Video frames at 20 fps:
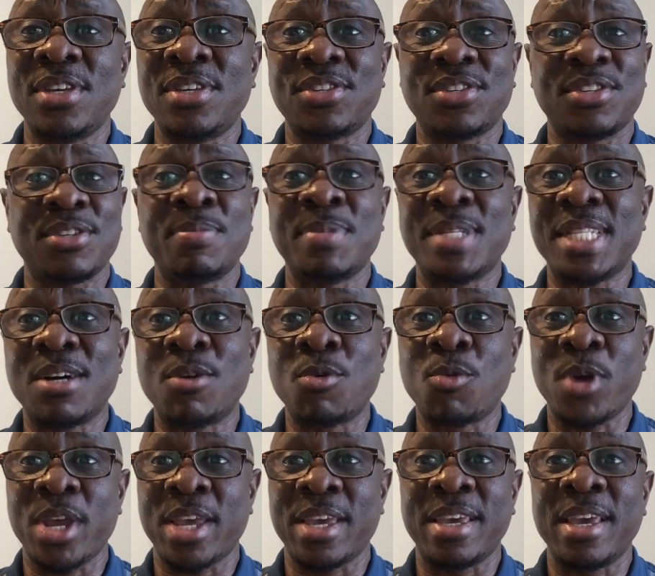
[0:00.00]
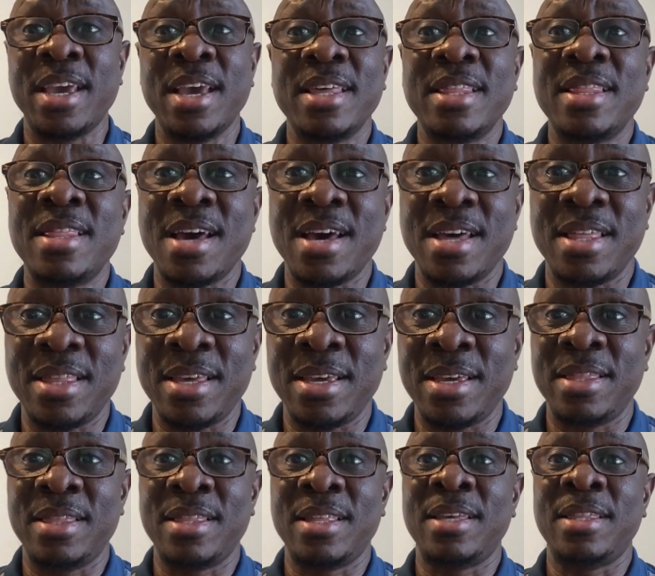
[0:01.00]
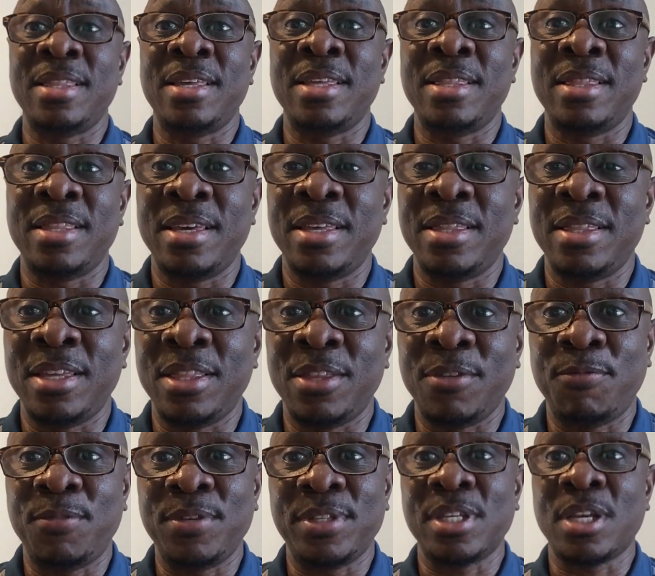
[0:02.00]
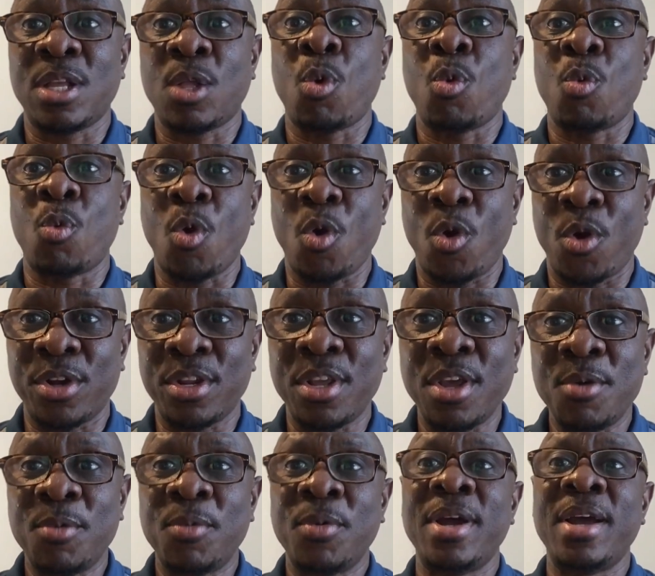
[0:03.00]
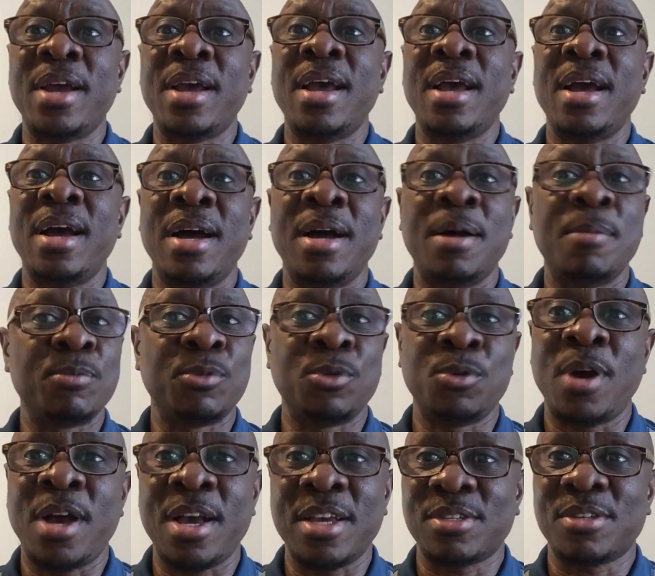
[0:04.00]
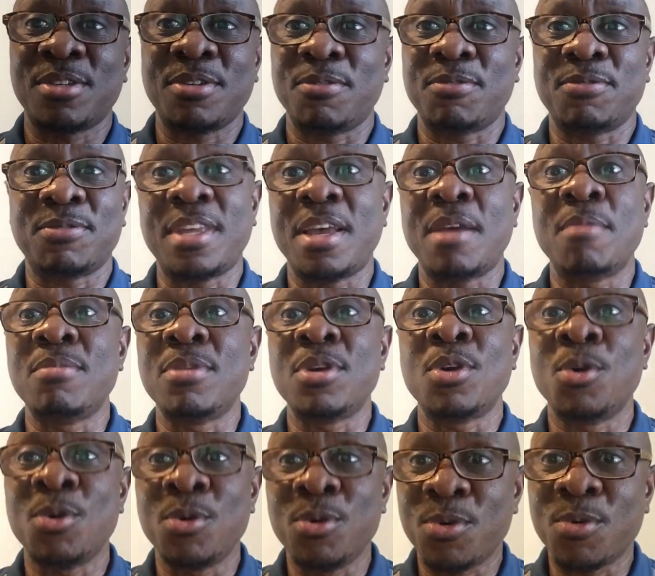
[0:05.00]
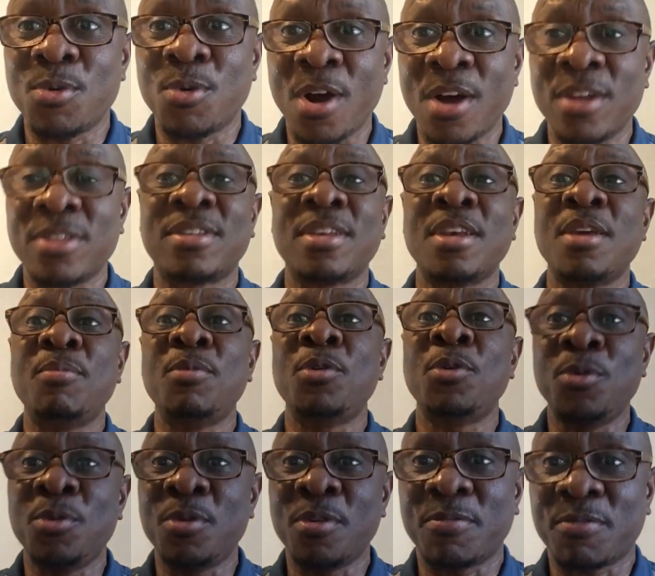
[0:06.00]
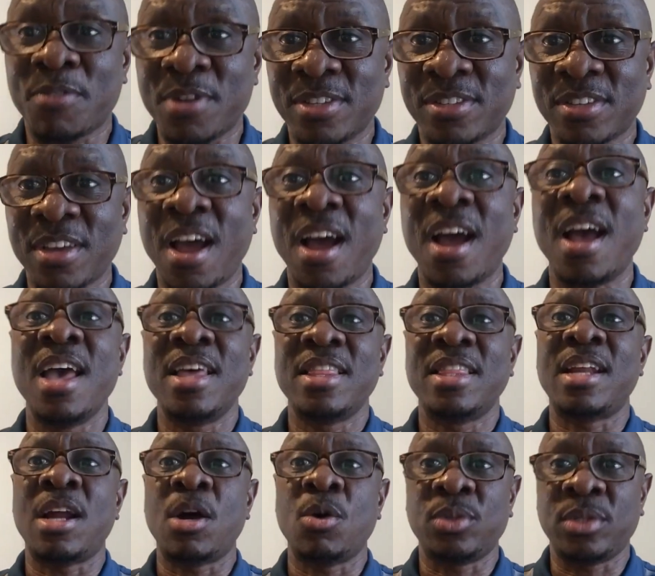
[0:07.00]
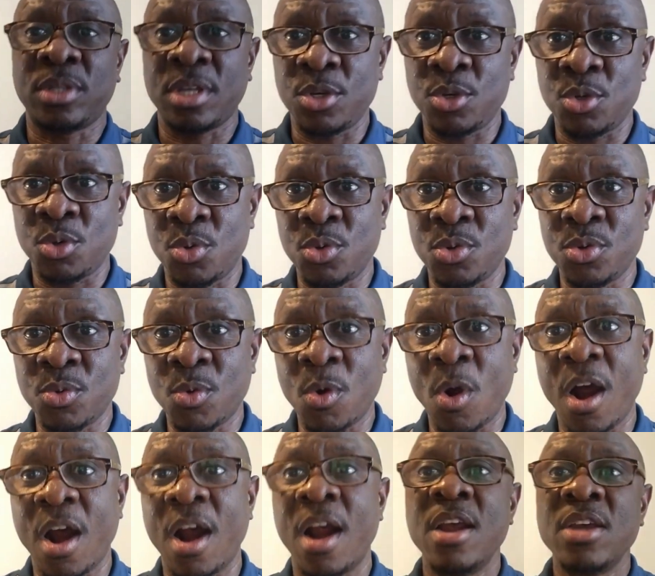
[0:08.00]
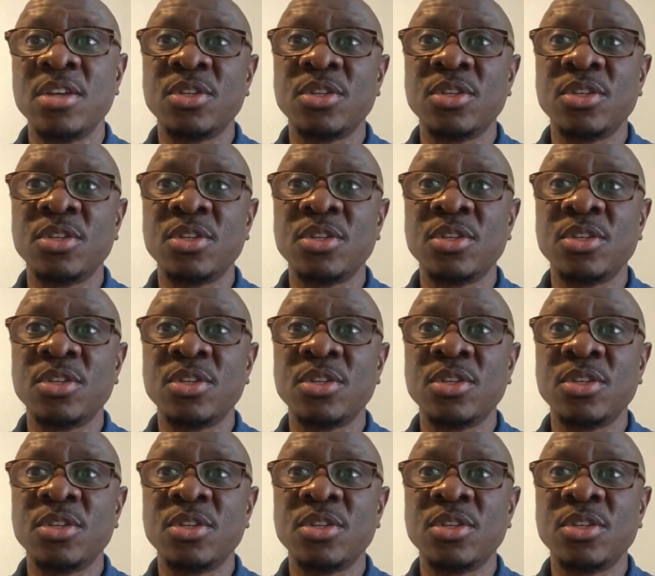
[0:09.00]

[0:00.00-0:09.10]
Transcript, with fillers: a similar way that in in, in, in the physical world, where um, you ask your tell me who you tell me who your friends are, then I will tell you who you are.